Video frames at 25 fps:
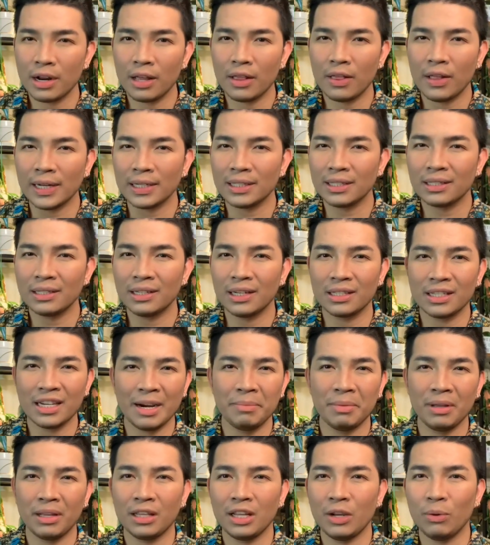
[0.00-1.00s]
that's the
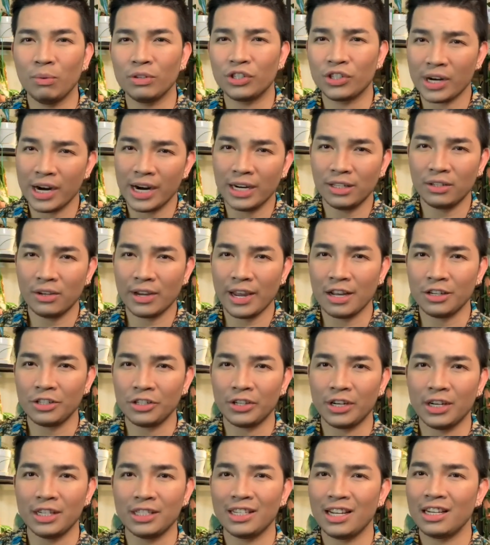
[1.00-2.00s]
time that they would try to catch
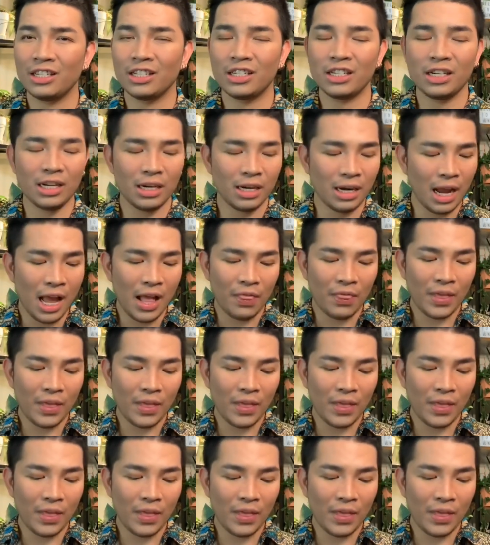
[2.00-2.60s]
your attention.